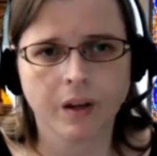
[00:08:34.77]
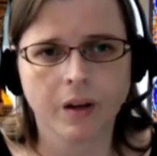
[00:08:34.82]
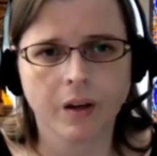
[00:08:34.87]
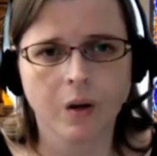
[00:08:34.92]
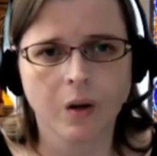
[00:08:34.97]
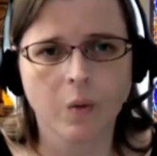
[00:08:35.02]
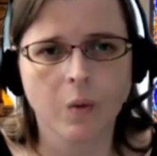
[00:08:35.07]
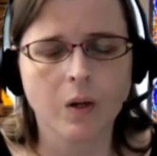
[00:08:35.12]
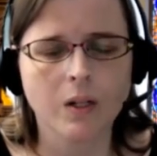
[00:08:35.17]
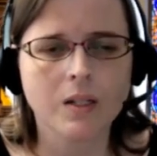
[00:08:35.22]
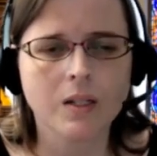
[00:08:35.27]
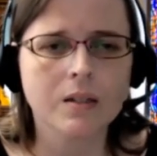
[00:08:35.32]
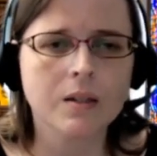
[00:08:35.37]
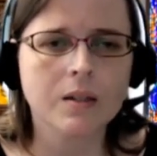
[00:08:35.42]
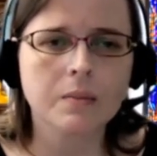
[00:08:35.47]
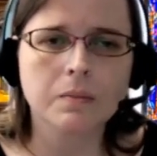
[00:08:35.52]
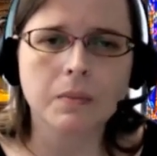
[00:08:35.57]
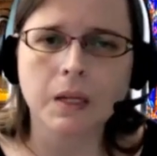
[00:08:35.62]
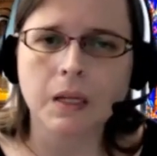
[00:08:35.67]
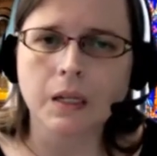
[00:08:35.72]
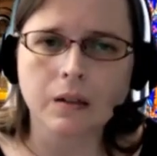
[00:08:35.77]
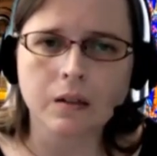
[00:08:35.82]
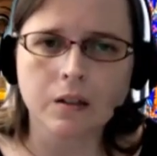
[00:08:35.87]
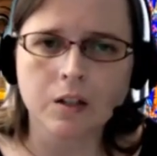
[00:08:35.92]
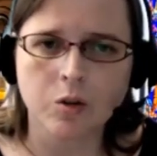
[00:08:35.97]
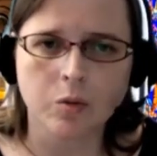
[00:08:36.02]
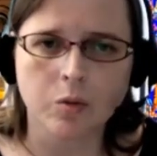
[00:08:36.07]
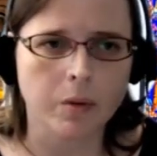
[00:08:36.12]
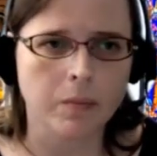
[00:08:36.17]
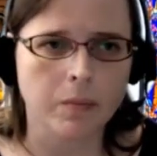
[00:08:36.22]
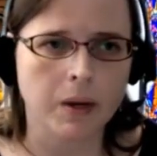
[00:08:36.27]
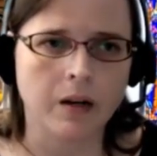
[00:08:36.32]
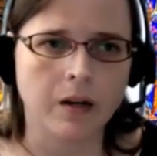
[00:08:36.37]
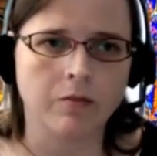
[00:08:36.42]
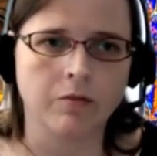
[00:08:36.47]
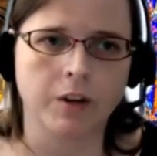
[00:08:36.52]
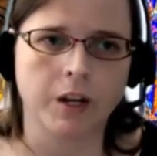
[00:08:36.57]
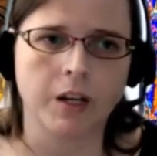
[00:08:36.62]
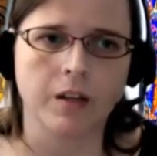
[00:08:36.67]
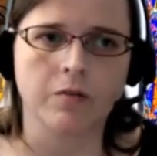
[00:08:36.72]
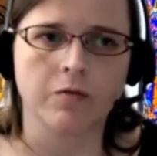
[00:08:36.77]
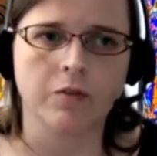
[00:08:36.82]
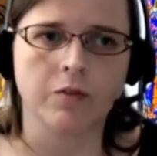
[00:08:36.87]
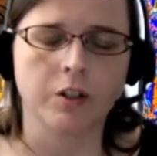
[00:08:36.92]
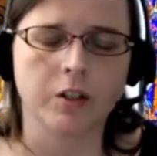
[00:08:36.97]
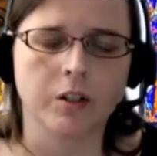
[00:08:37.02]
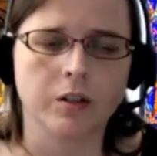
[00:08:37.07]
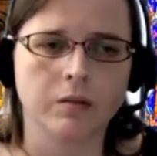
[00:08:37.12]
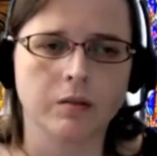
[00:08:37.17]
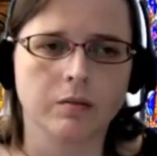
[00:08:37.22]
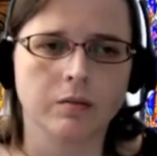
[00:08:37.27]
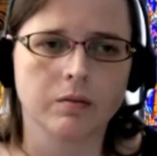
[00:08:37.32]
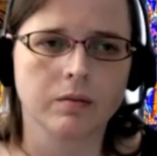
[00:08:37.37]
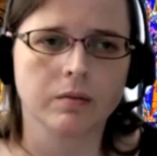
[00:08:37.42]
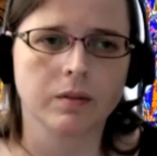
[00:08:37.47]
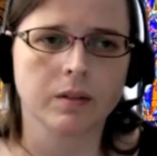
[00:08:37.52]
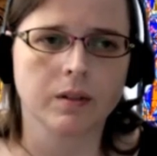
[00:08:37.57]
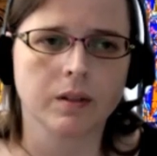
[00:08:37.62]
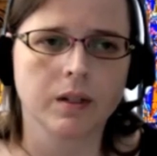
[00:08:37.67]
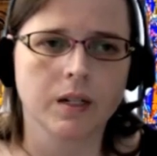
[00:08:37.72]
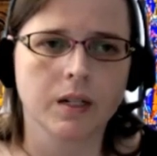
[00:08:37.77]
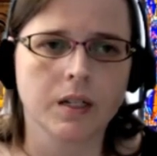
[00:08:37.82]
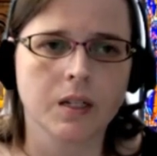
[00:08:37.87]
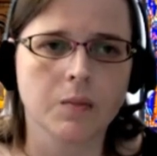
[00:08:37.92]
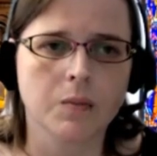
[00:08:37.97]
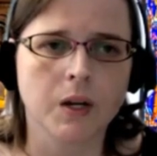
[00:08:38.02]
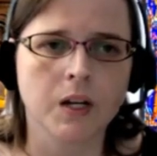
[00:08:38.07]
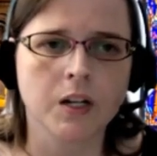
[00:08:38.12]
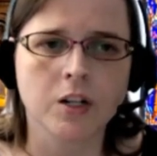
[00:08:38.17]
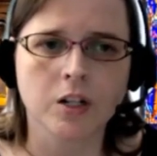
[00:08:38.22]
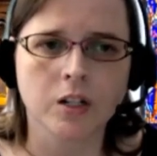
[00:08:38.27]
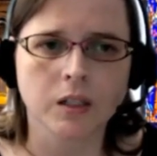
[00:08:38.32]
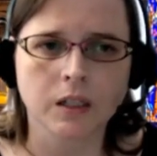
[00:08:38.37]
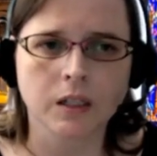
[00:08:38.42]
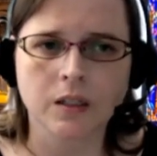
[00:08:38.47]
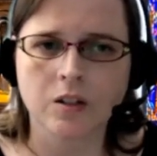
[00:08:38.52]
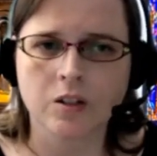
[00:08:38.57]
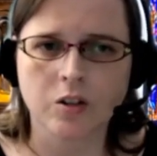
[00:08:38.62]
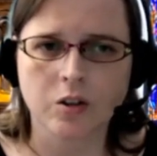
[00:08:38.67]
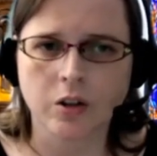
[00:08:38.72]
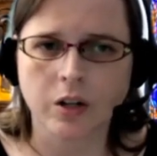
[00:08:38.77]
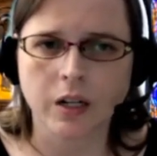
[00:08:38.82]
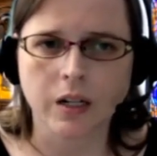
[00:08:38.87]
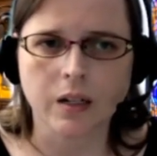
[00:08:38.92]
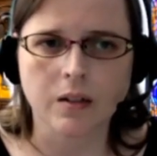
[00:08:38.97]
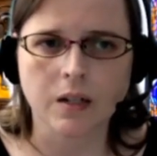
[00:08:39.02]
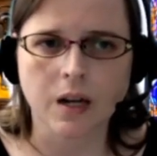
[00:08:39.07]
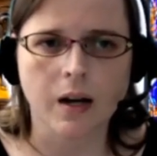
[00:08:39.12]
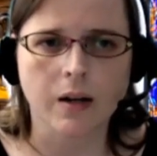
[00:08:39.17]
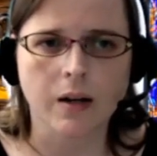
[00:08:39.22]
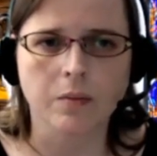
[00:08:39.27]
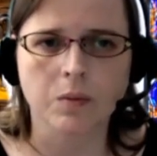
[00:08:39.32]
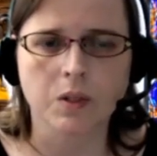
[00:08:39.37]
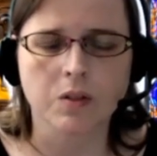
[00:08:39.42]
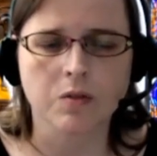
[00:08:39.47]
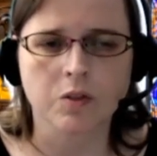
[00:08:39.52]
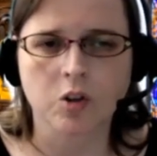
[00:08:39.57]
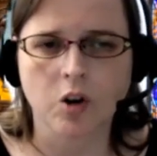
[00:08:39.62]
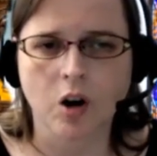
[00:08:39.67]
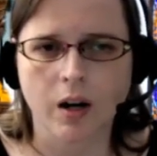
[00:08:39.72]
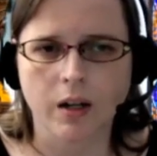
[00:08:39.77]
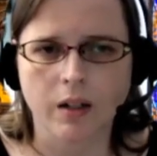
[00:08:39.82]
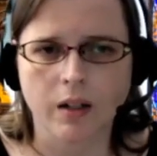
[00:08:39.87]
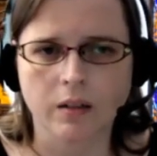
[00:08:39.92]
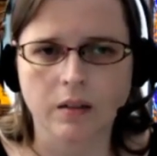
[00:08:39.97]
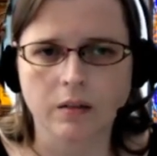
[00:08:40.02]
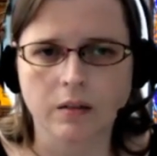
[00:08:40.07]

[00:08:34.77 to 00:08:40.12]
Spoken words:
What does it mean to remain faithful, especially during times of trial?